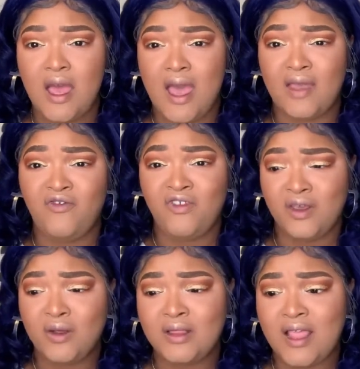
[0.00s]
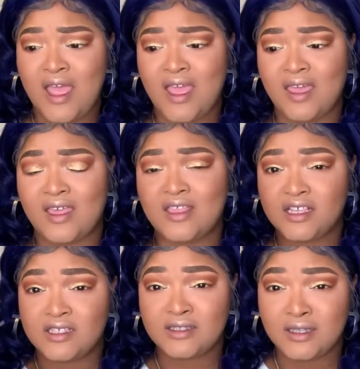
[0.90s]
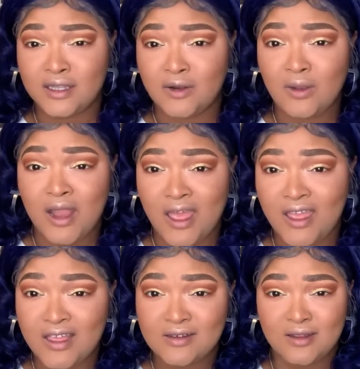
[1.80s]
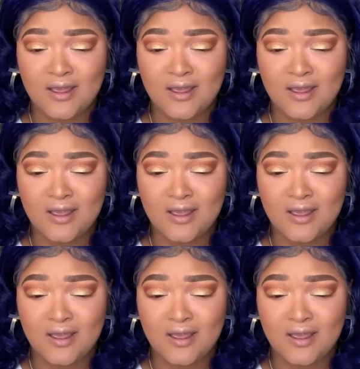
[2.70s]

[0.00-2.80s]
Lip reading: I feel like this is a little light.